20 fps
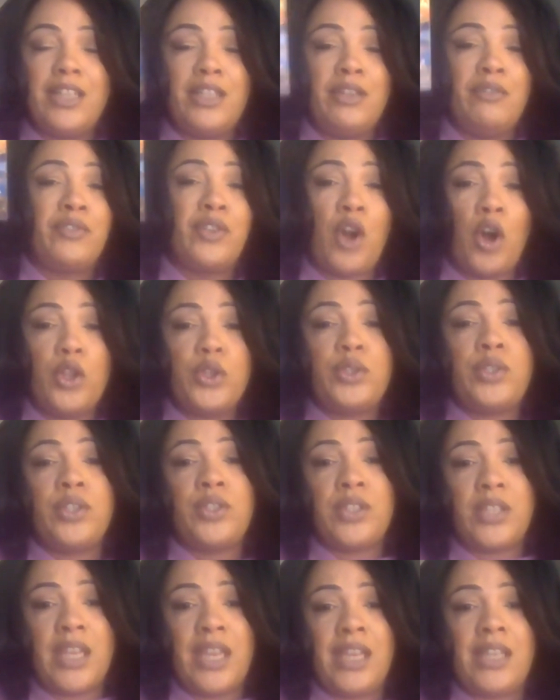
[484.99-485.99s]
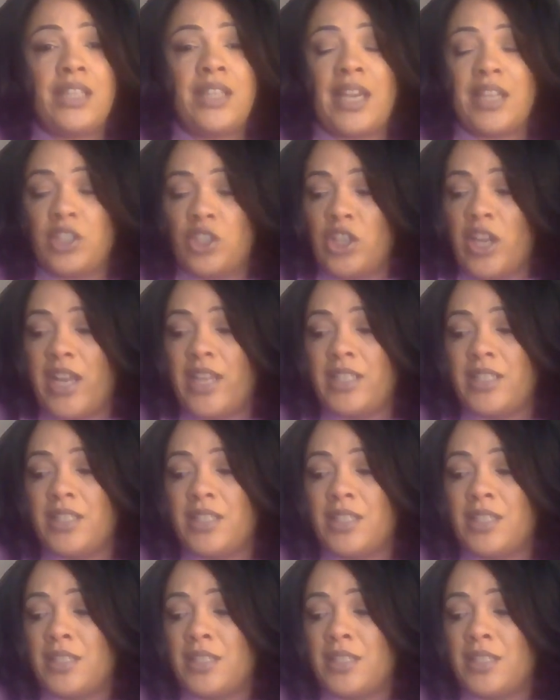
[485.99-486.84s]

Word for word: You've got to take that chance.